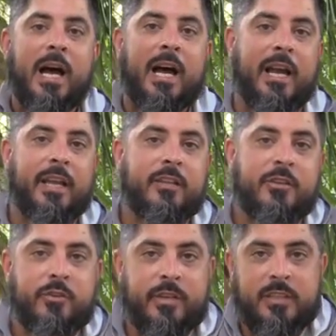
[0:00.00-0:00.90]
high in the
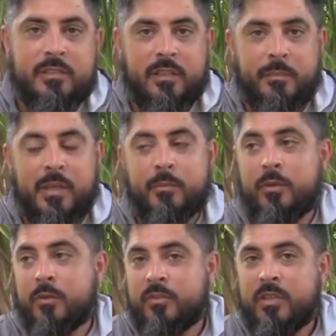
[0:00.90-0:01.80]
trees so that people
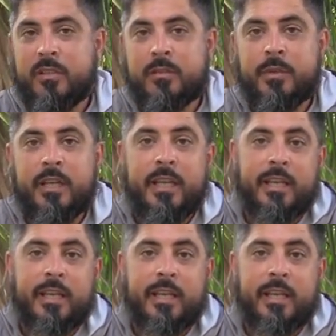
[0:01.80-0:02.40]
don't see them.